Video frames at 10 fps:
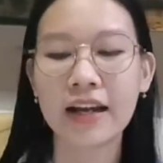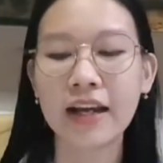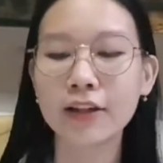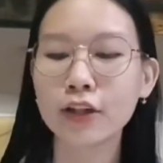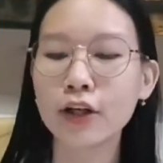
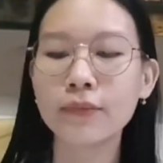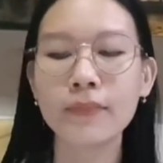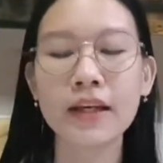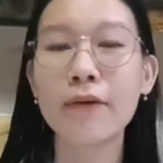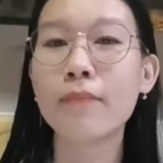they taught
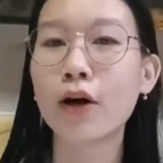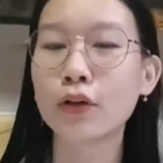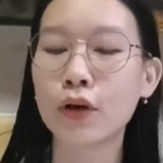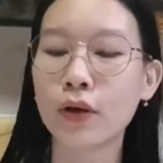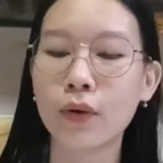me
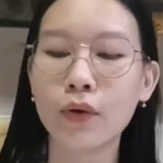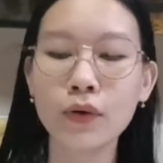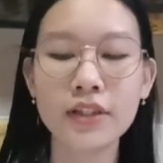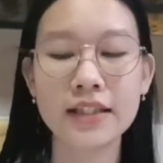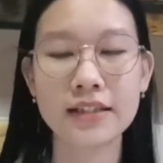about
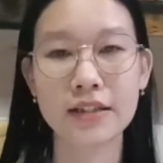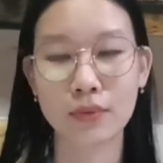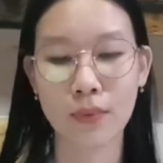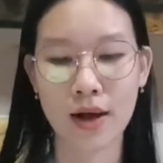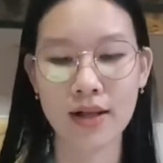who
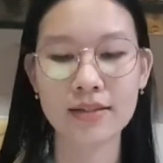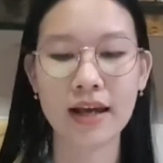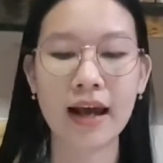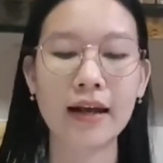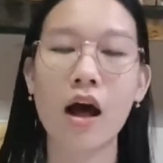Jesus
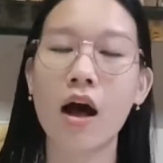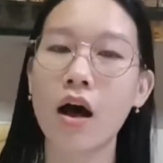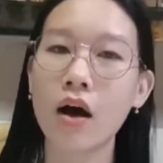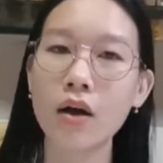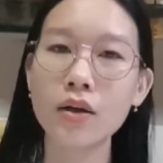was and
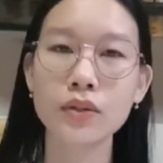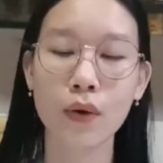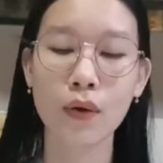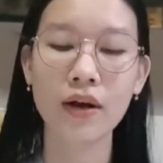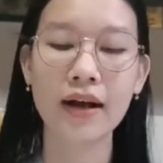
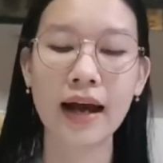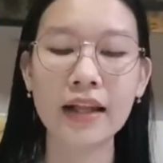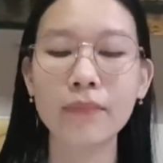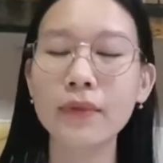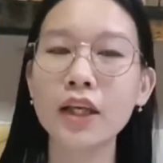also
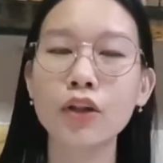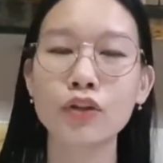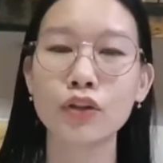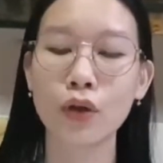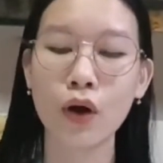guide me
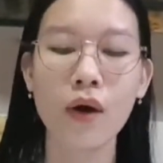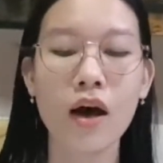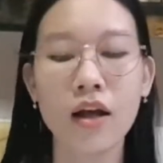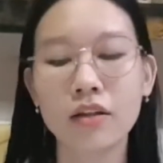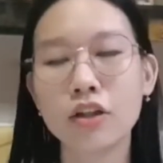to know
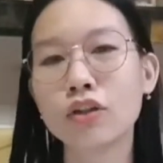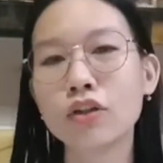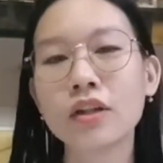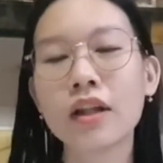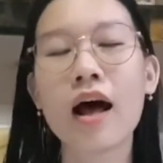the
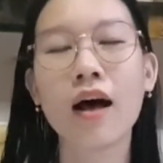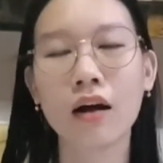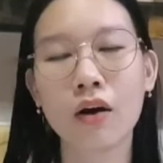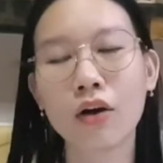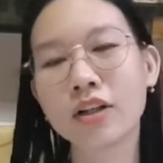truth
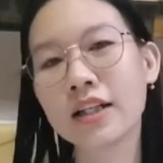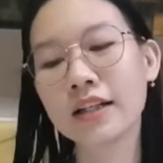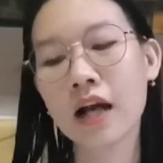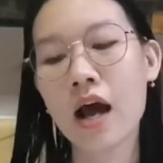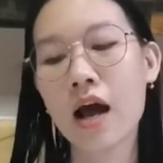
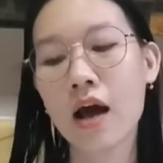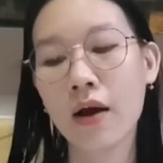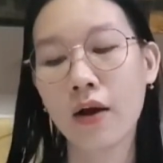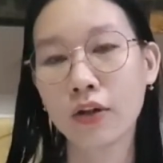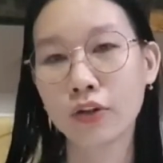according
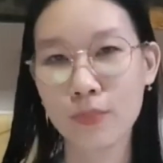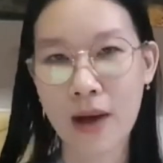to